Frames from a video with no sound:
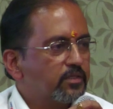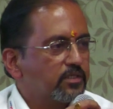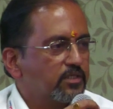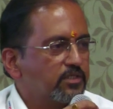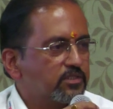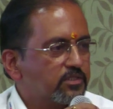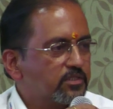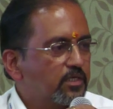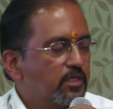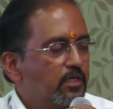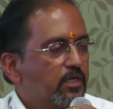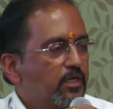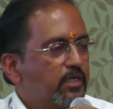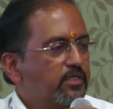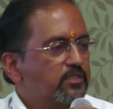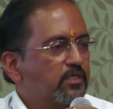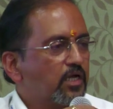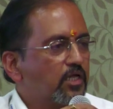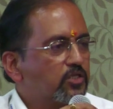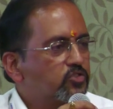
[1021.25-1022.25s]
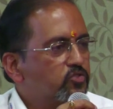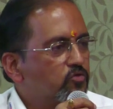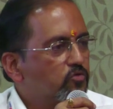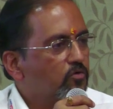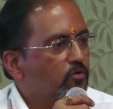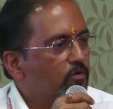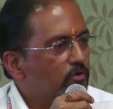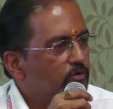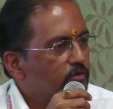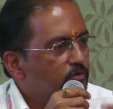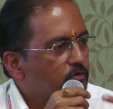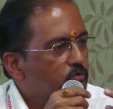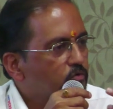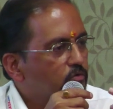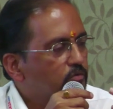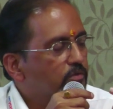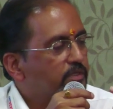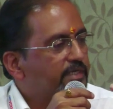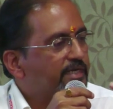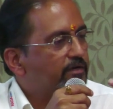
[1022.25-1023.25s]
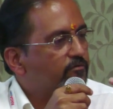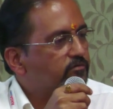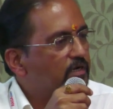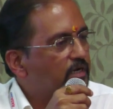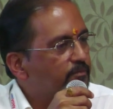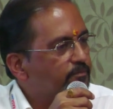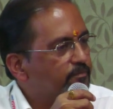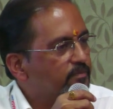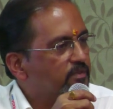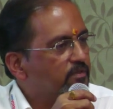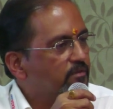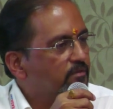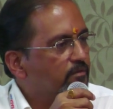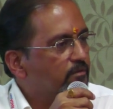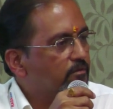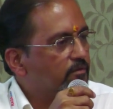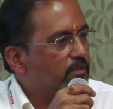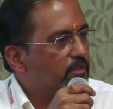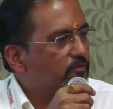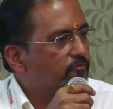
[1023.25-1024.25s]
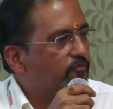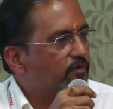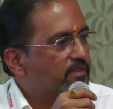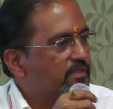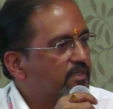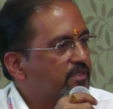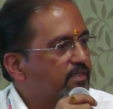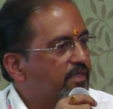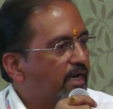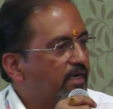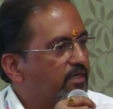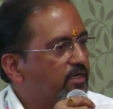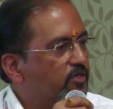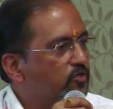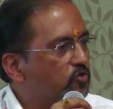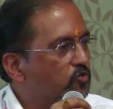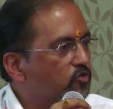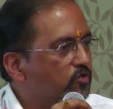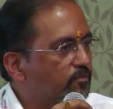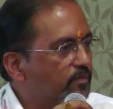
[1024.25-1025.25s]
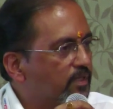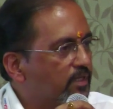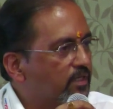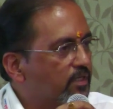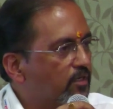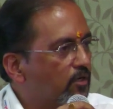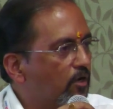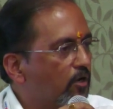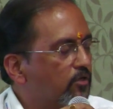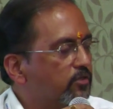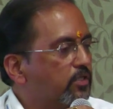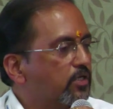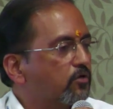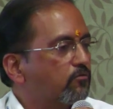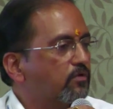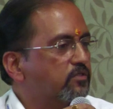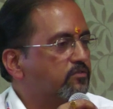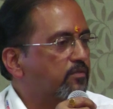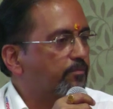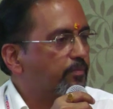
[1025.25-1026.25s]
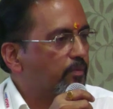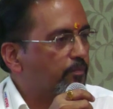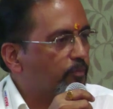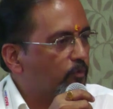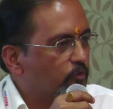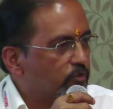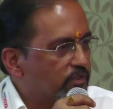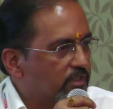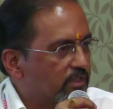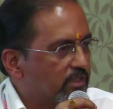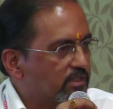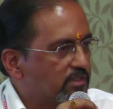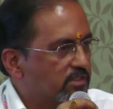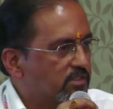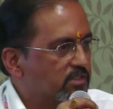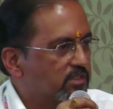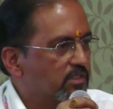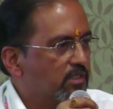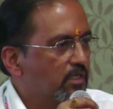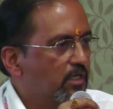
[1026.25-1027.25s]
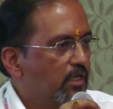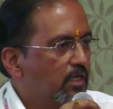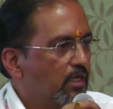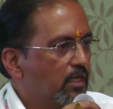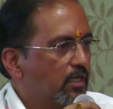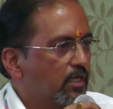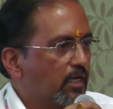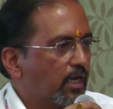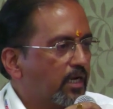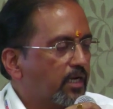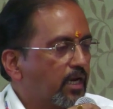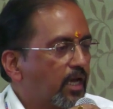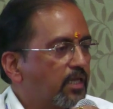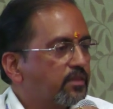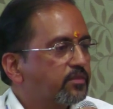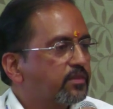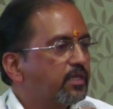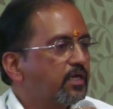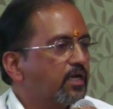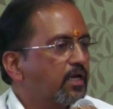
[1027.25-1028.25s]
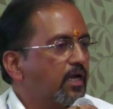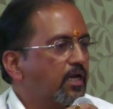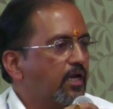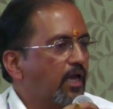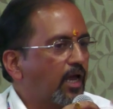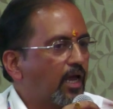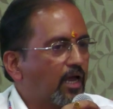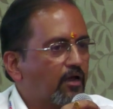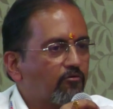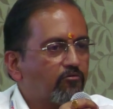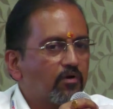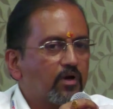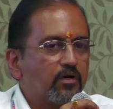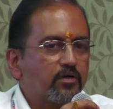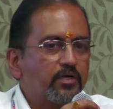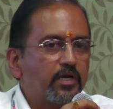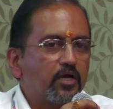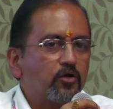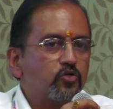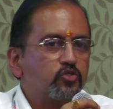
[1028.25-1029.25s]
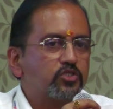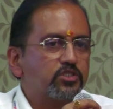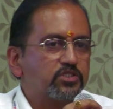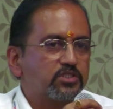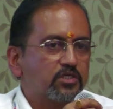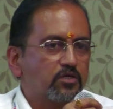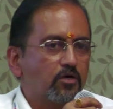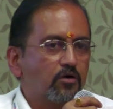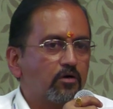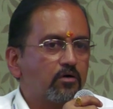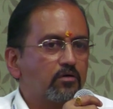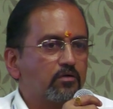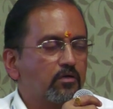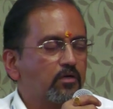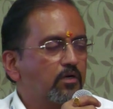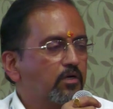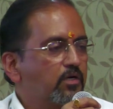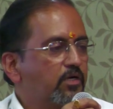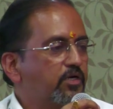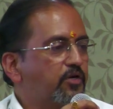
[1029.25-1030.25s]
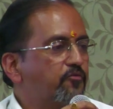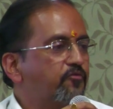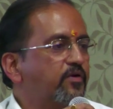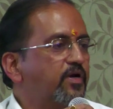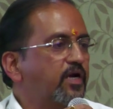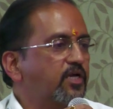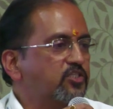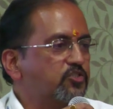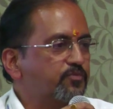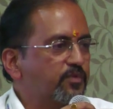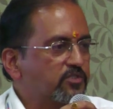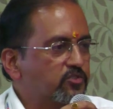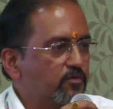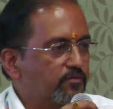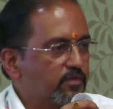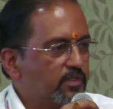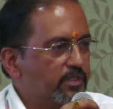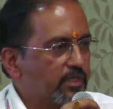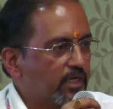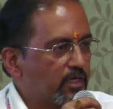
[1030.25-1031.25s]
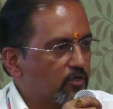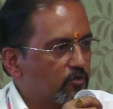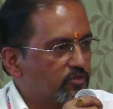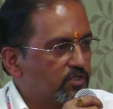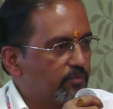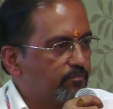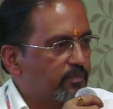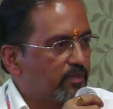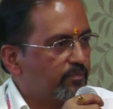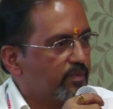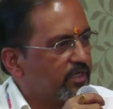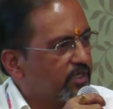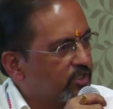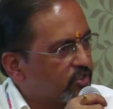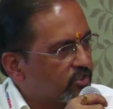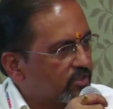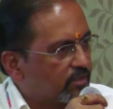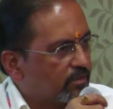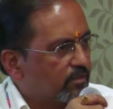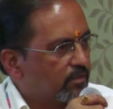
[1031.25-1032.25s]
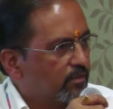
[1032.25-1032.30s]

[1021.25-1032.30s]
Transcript: this, it is also good to develop for the tender document or the request of proposals, right? And they can have a negotiation on different aspects of the technology implementation.